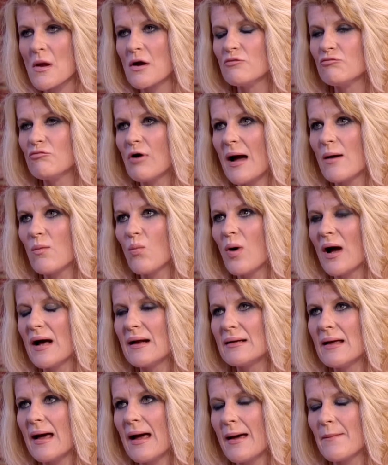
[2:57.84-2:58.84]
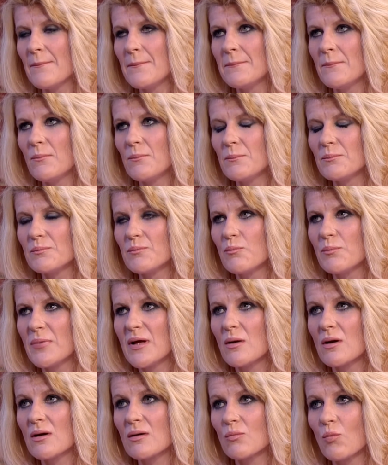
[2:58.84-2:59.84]
Right, well, um,
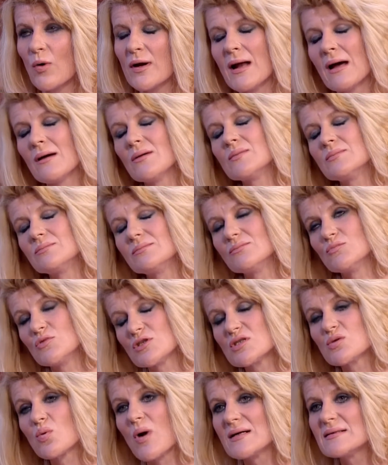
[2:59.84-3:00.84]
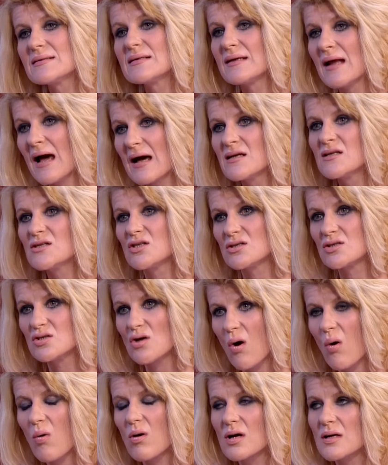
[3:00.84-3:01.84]
when I was 29 years
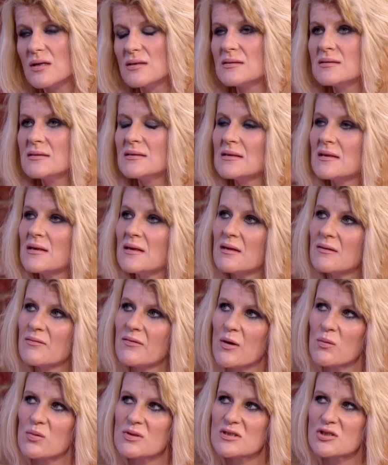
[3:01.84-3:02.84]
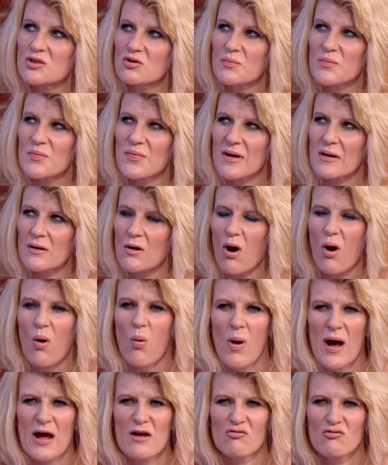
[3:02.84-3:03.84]
old, there was something not
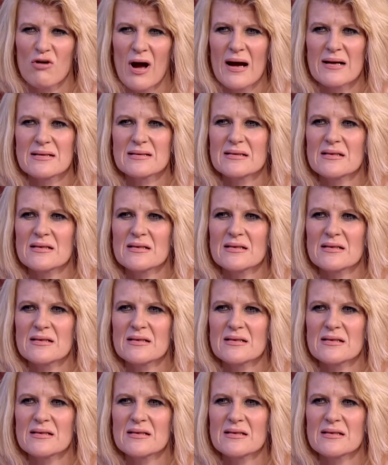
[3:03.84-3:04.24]
quite right,